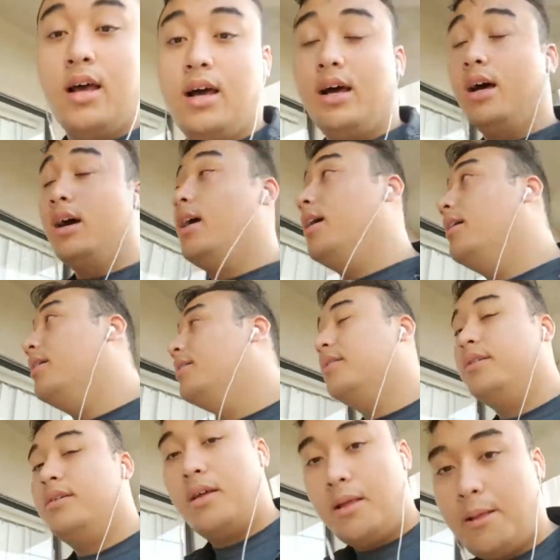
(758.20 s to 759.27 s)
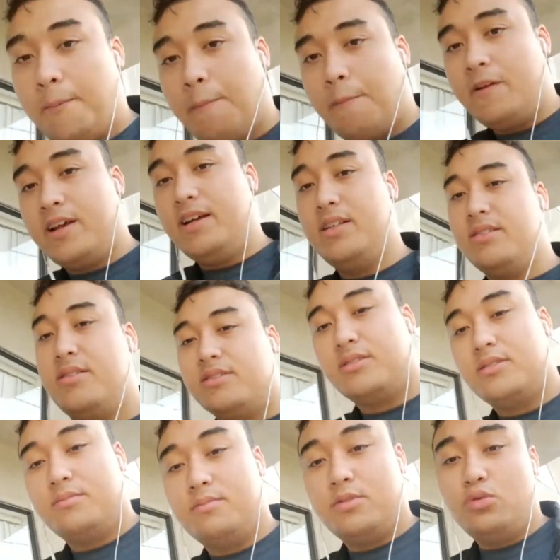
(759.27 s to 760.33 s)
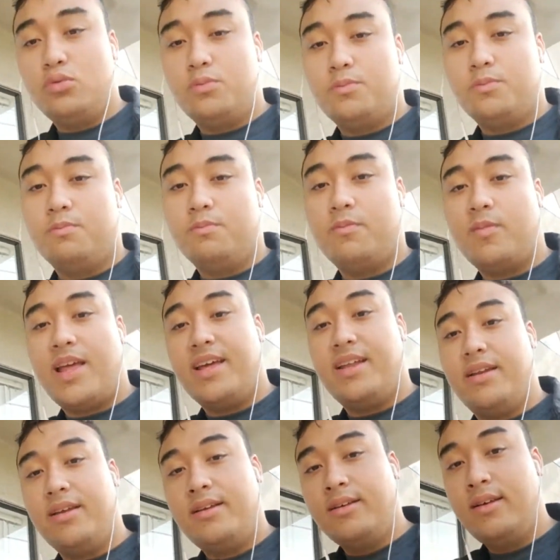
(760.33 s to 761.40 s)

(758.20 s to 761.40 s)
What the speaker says: Uh, what else? Ooh, hand.